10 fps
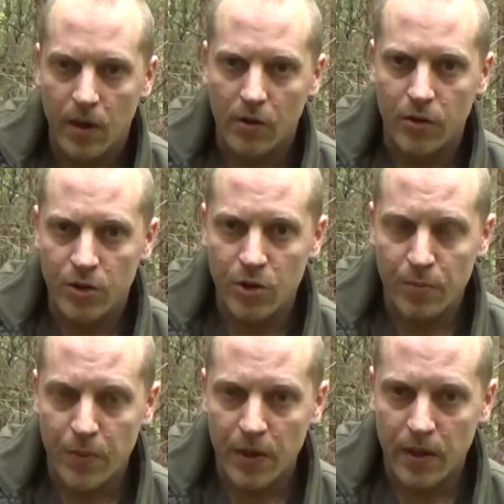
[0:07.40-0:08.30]
Hello YouTube.
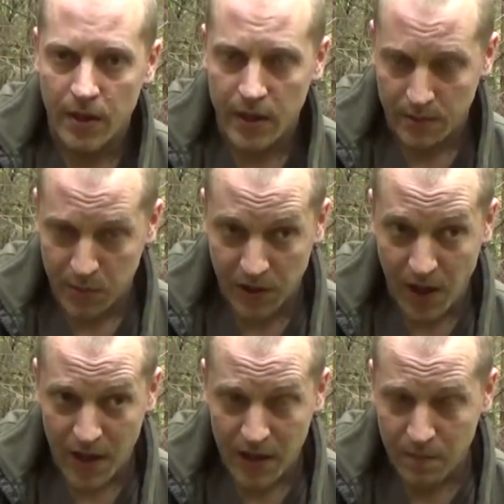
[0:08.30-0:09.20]

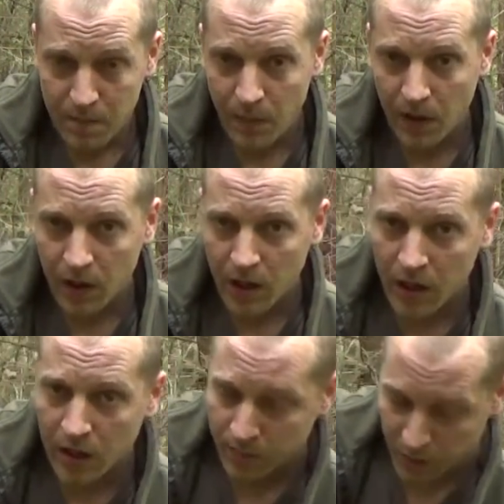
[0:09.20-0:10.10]
Today
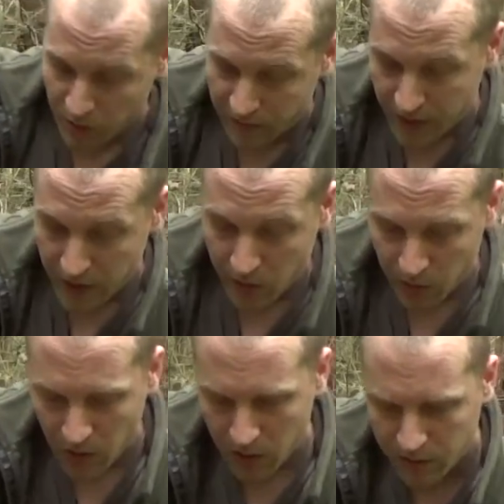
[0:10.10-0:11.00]
I'm doing a video
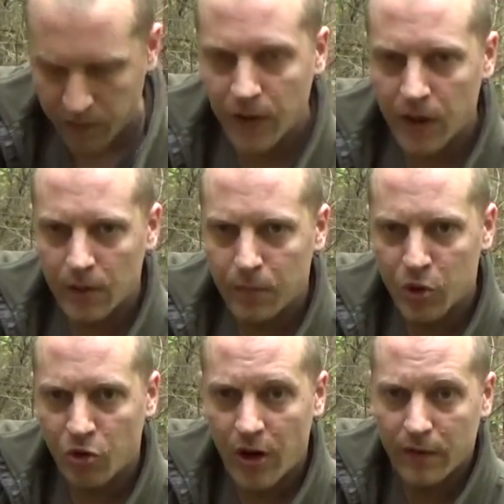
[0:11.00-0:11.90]
of
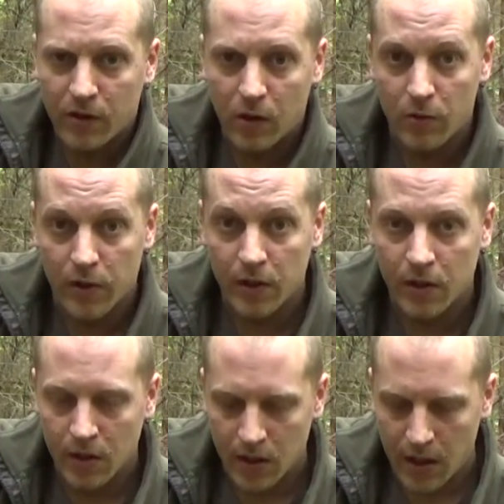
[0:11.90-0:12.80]
Bushcraft Clothing
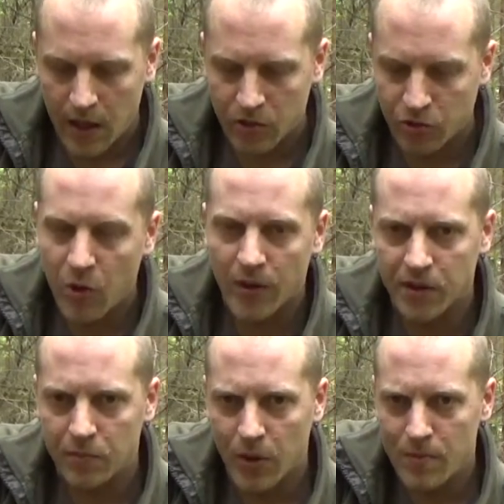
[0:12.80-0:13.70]
as
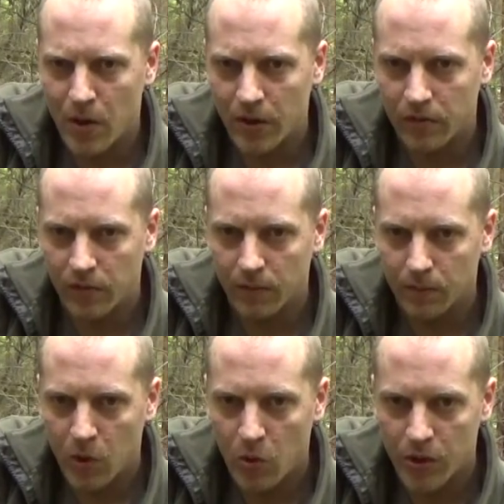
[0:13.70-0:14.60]
requested by Mike
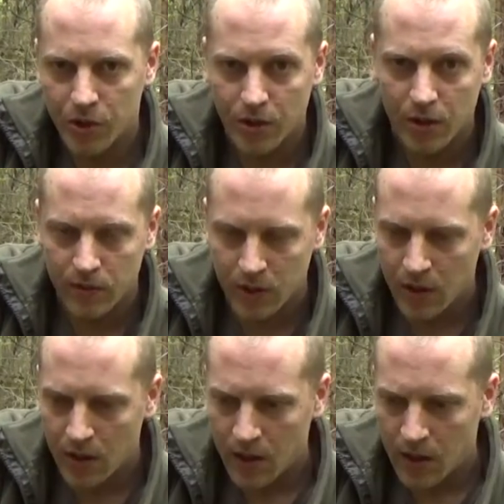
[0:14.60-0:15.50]
from Cornish Knives.
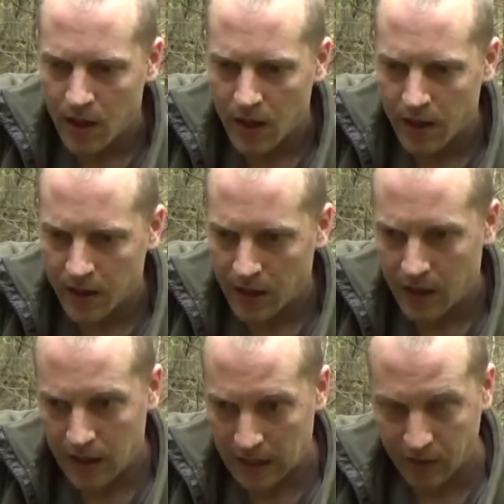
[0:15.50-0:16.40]

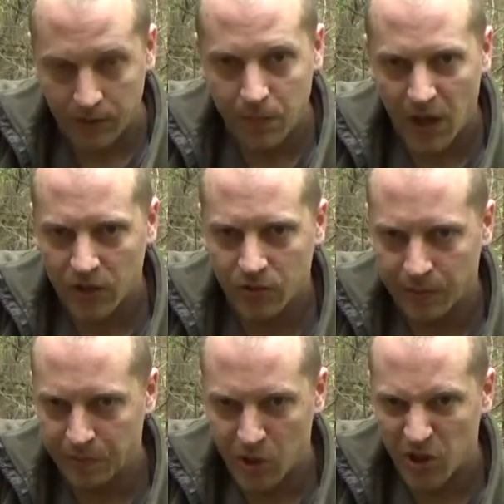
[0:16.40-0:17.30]
As I asked for
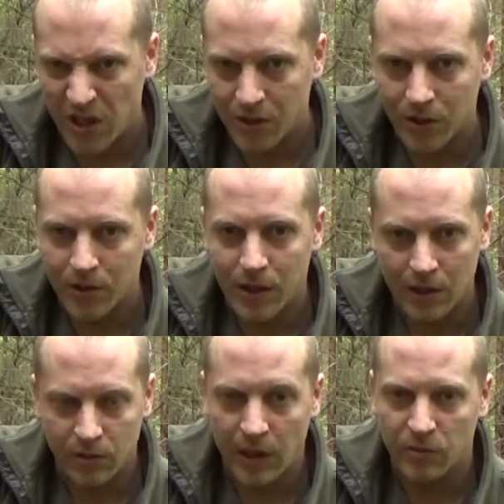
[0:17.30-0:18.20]
suggestions,
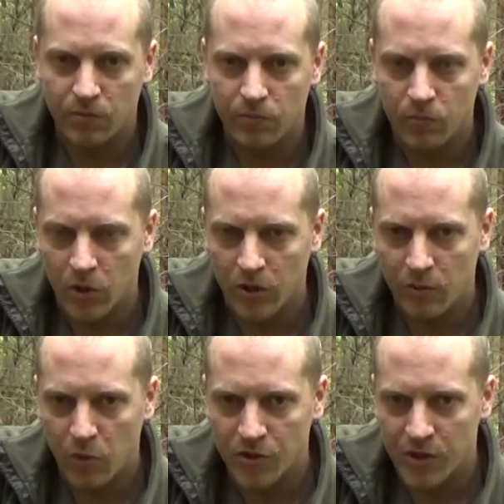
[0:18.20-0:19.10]
that's one of the
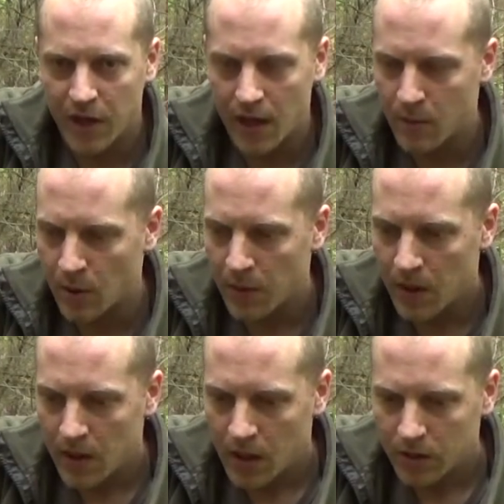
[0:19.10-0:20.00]
ones that came up.
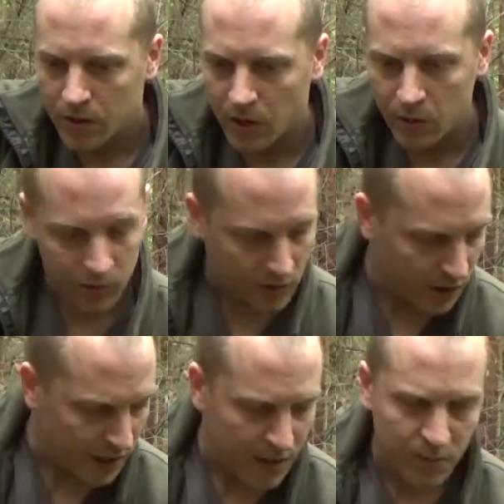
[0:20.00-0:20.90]
So
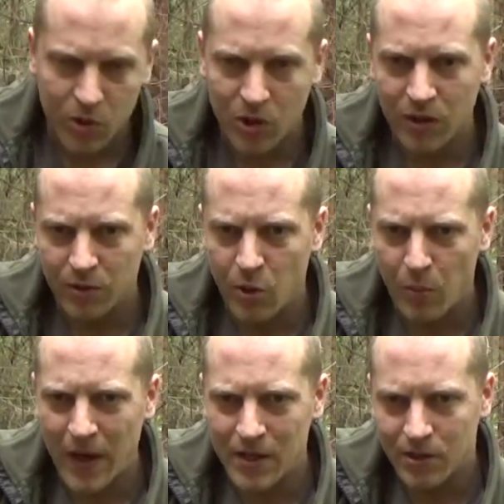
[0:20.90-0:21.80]
today I'm just going to do a
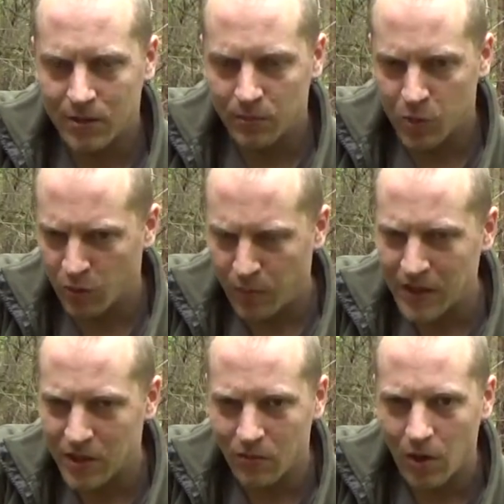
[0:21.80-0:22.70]

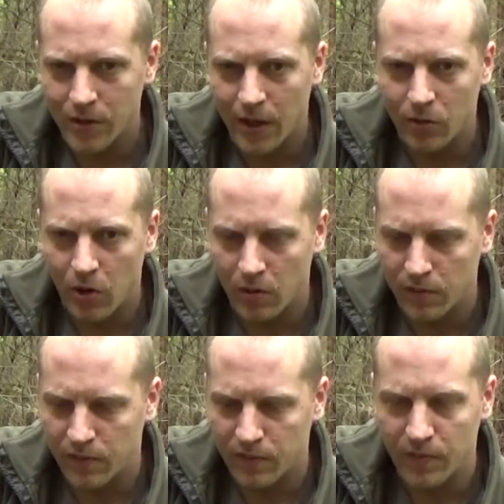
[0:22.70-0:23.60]
basic rundown of
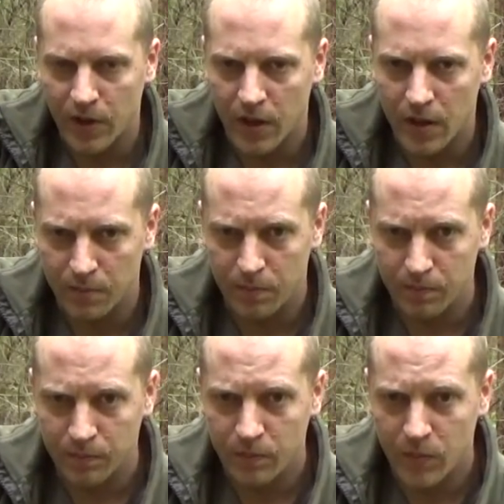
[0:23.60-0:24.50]

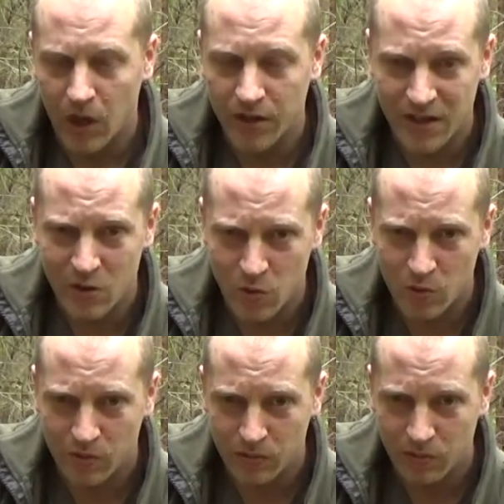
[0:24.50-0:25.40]
ideal
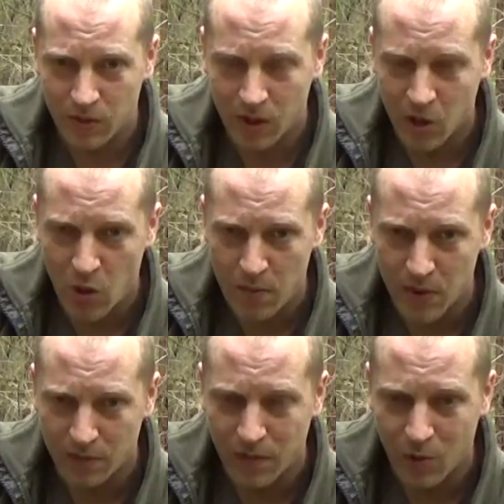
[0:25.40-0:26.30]

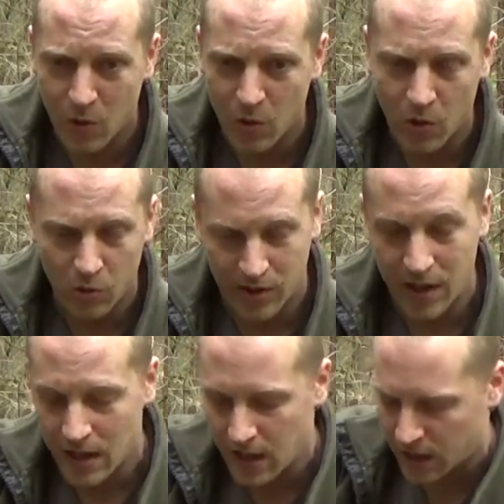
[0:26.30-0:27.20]
equipment for, or
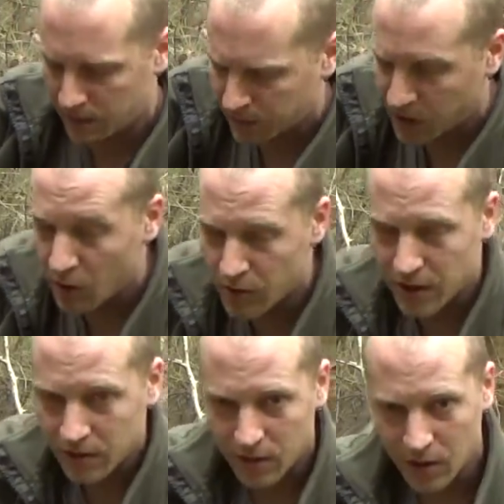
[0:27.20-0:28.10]
gear,
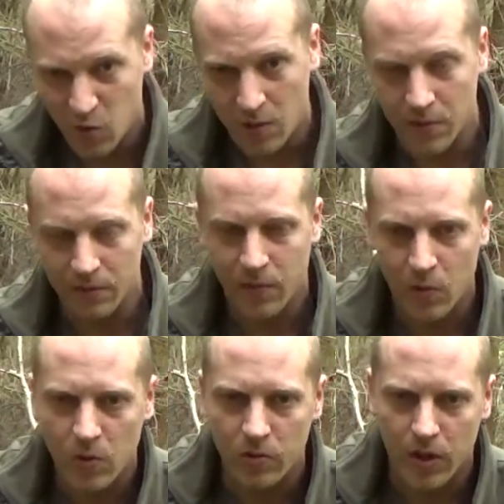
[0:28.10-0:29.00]
clothing equipment
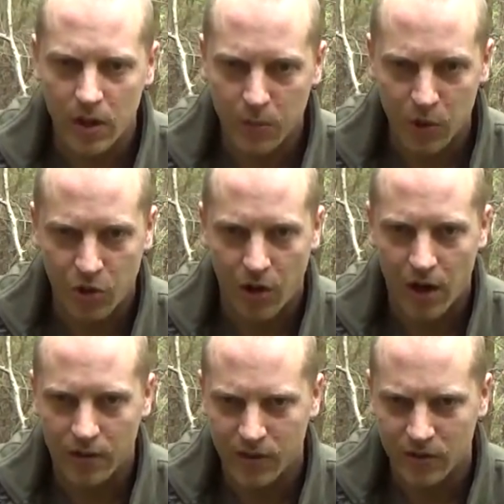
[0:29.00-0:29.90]
for
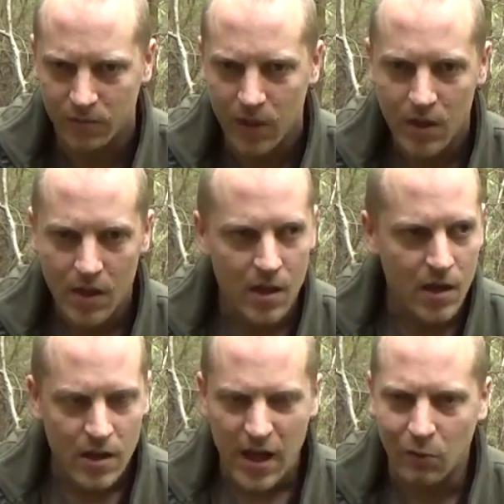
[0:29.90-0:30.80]
bushcraft and
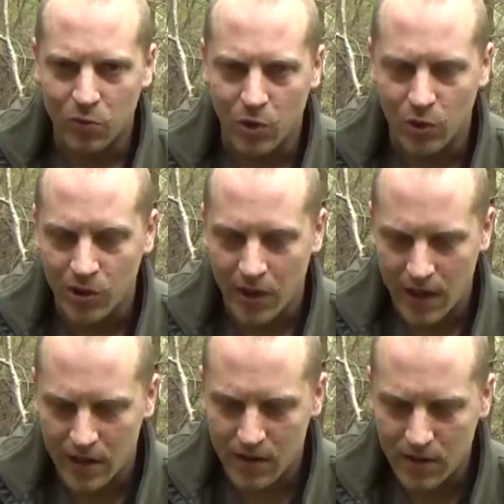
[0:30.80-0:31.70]
outdoors.
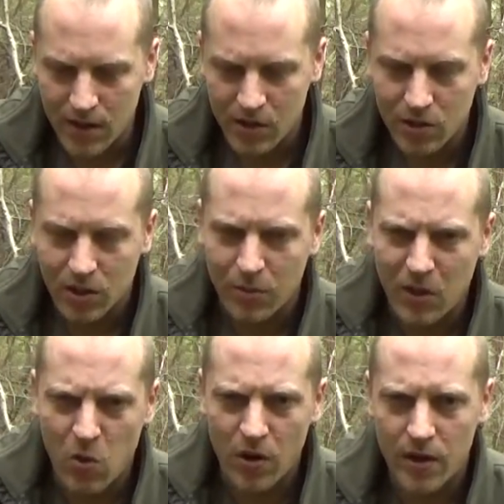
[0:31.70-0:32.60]
And this is going to be
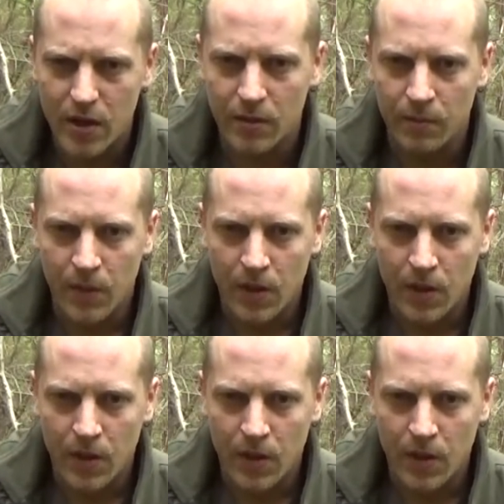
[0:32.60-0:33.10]
quite a